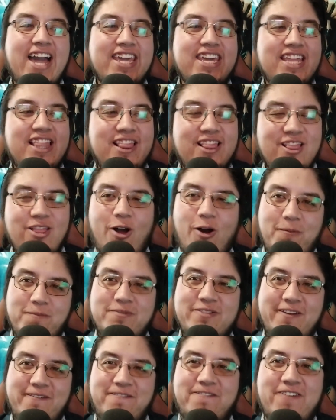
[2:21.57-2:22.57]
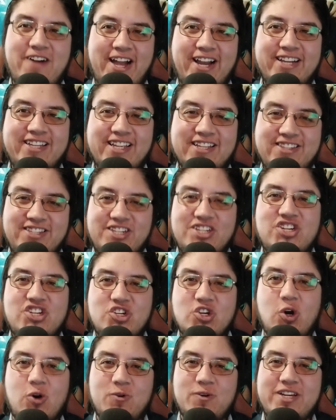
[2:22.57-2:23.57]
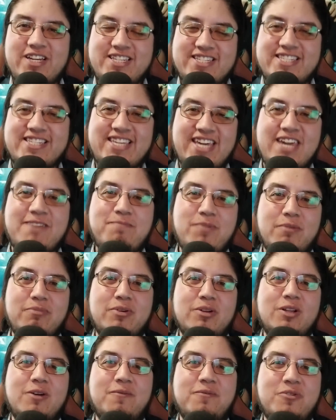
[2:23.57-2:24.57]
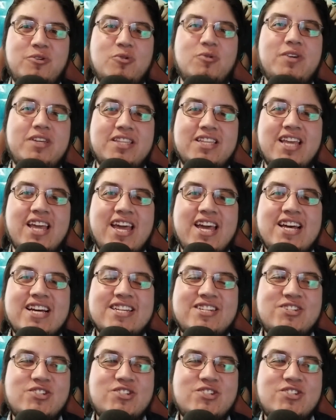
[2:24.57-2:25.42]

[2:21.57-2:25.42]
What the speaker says: I love the fact that this show is capable of doing